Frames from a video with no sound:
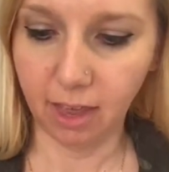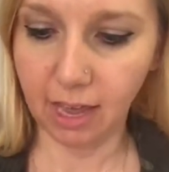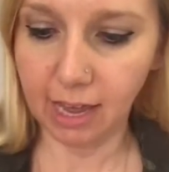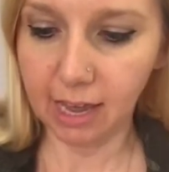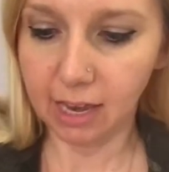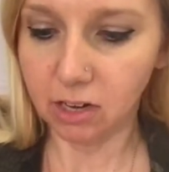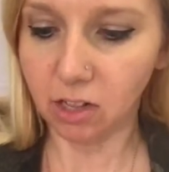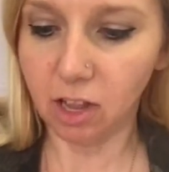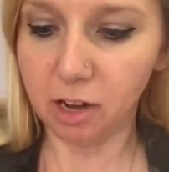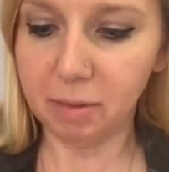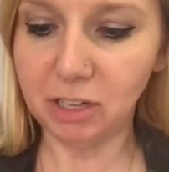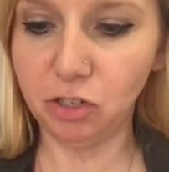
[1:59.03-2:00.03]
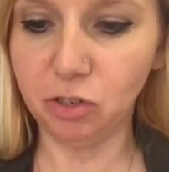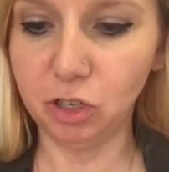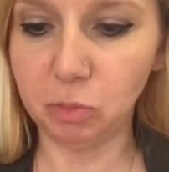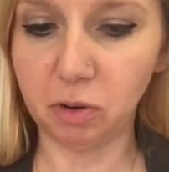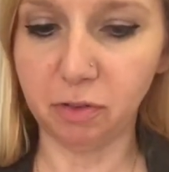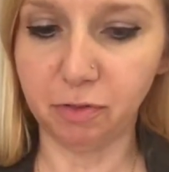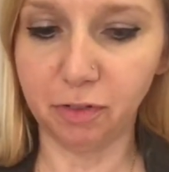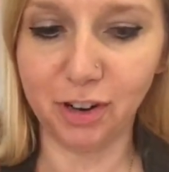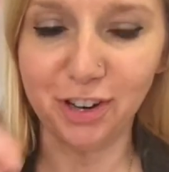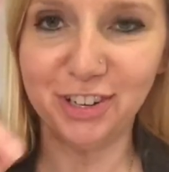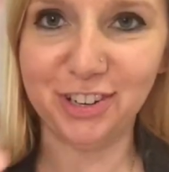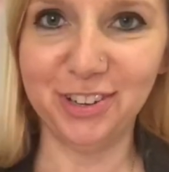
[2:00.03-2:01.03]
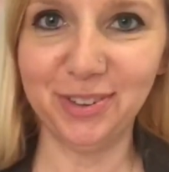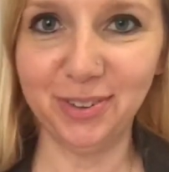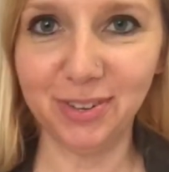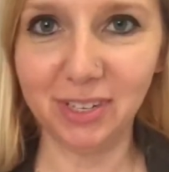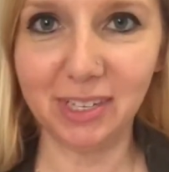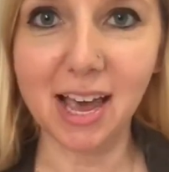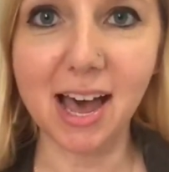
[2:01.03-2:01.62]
And a lot of my students prefer to use